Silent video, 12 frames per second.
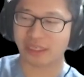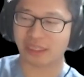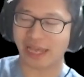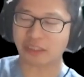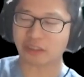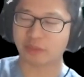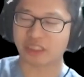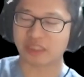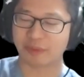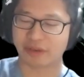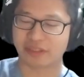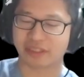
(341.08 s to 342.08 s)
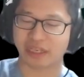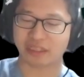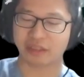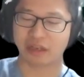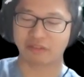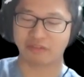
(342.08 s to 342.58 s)
classroom experience is
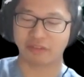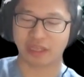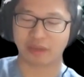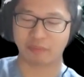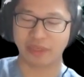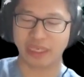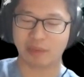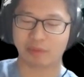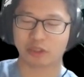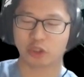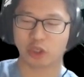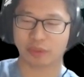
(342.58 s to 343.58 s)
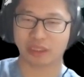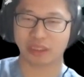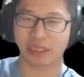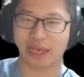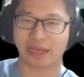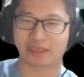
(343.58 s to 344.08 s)
actually a lot of fun, like being able to show up in
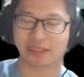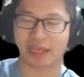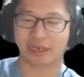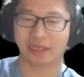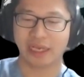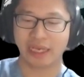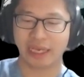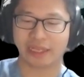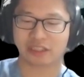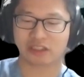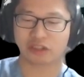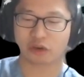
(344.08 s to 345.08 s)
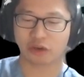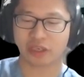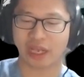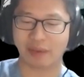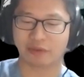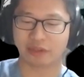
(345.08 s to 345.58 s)
class and it's your
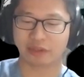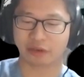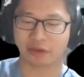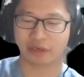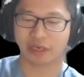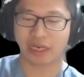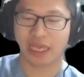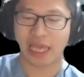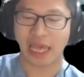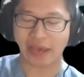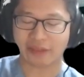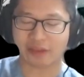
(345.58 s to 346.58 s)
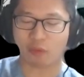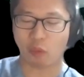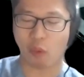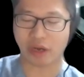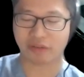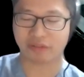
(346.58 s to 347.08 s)
time to learn. I think
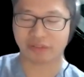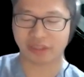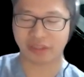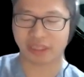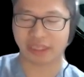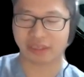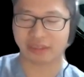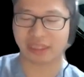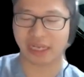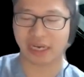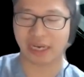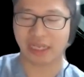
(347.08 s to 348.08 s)
one of the things that,